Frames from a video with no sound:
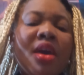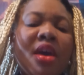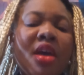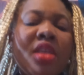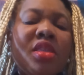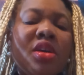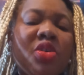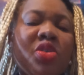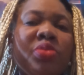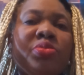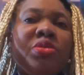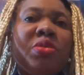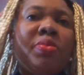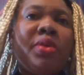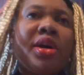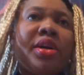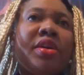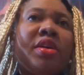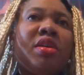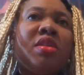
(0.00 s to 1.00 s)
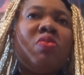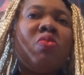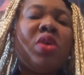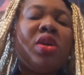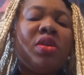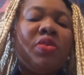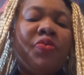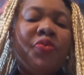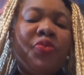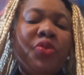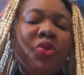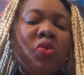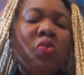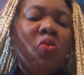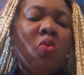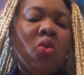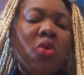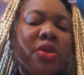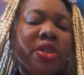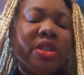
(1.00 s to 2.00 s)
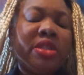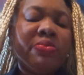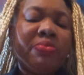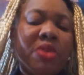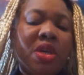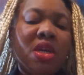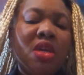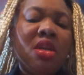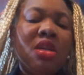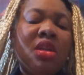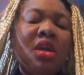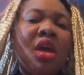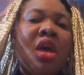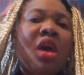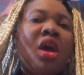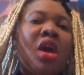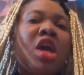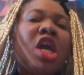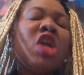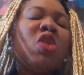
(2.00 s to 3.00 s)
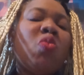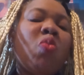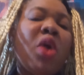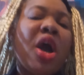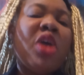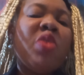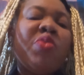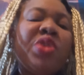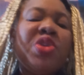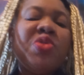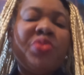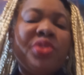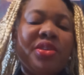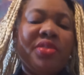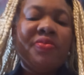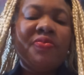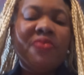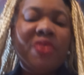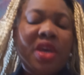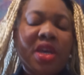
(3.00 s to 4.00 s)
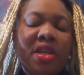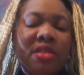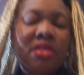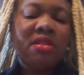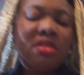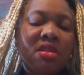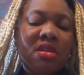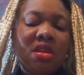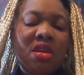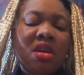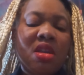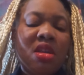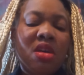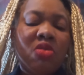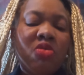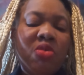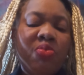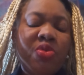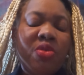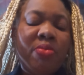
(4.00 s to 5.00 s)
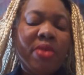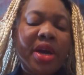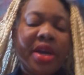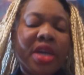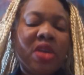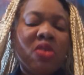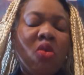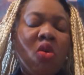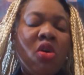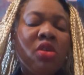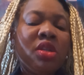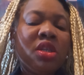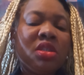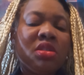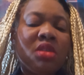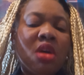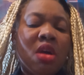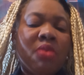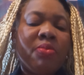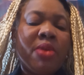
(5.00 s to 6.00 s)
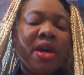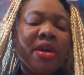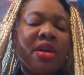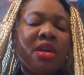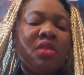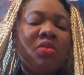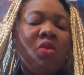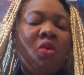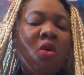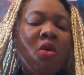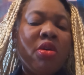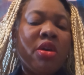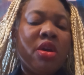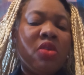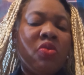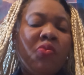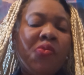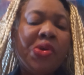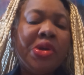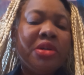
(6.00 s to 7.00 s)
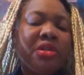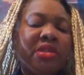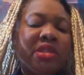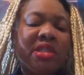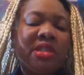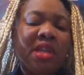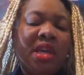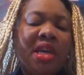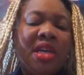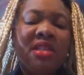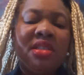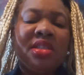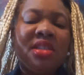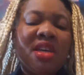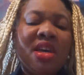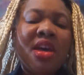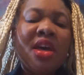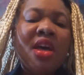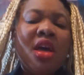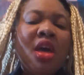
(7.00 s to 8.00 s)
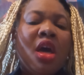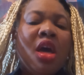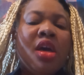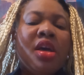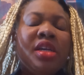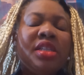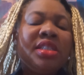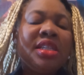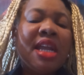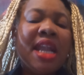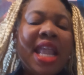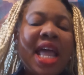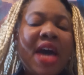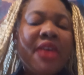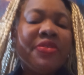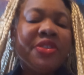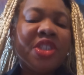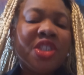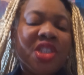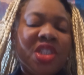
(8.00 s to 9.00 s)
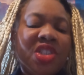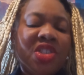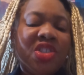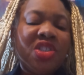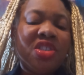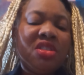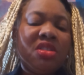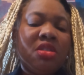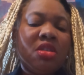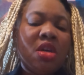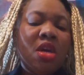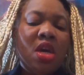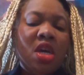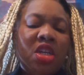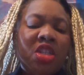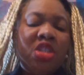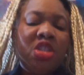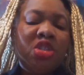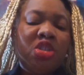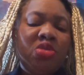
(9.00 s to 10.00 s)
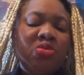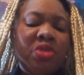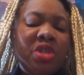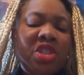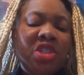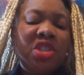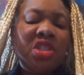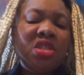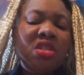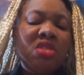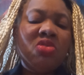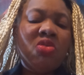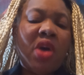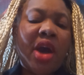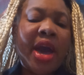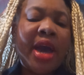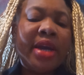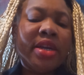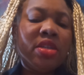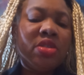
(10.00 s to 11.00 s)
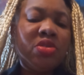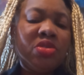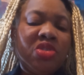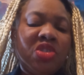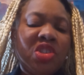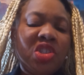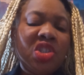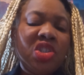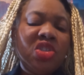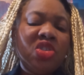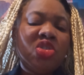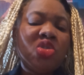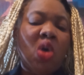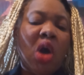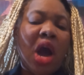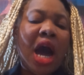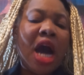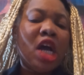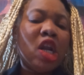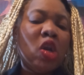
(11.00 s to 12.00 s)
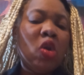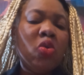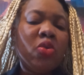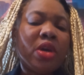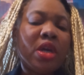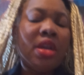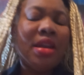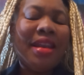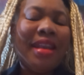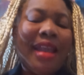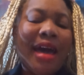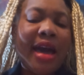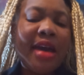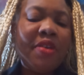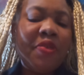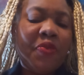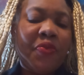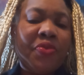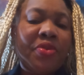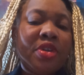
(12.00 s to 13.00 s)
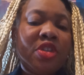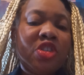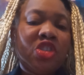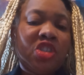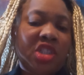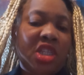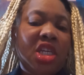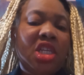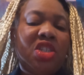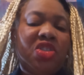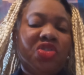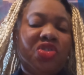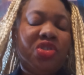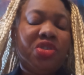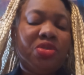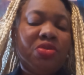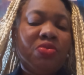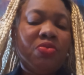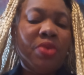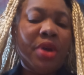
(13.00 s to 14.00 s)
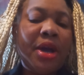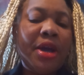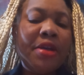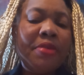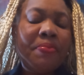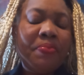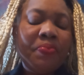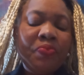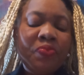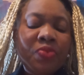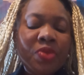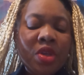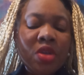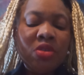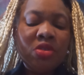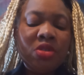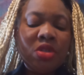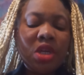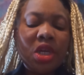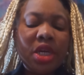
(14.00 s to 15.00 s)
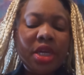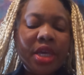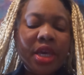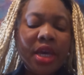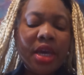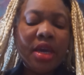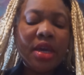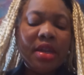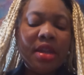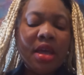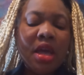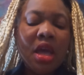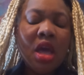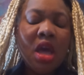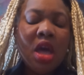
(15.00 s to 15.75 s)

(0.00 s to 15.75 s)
in the crypto market, what a few words mean, and why when you invest in the crypto market or the stock market or in real estate, it's a life-changing situation. Your attitude change, your outlook in life change, right? So again,